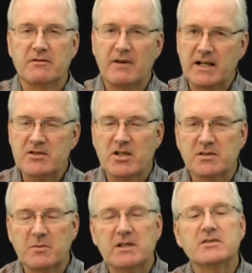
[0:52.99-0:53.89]
The fine
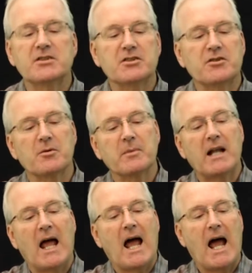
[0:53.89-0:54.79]
adjustment is to
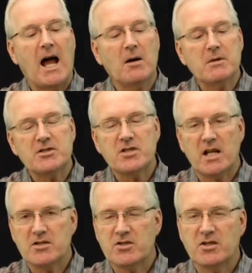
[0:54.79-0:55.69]
determine how much
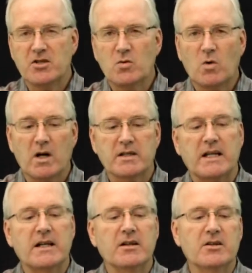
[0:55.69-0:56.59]
tension you want
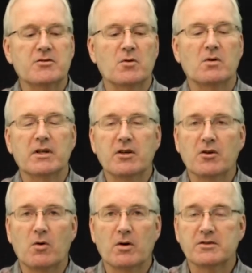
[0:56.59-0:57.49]
in controlling your
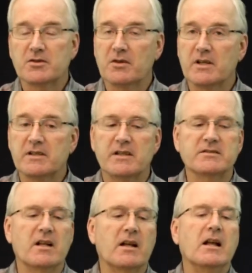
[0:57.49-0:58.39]
gourd so that it
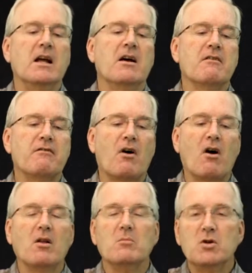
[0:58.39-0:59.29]
does not
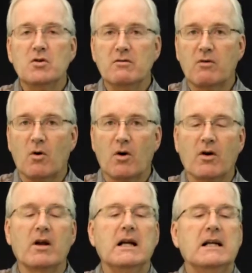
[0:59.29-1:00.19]
fall, move, or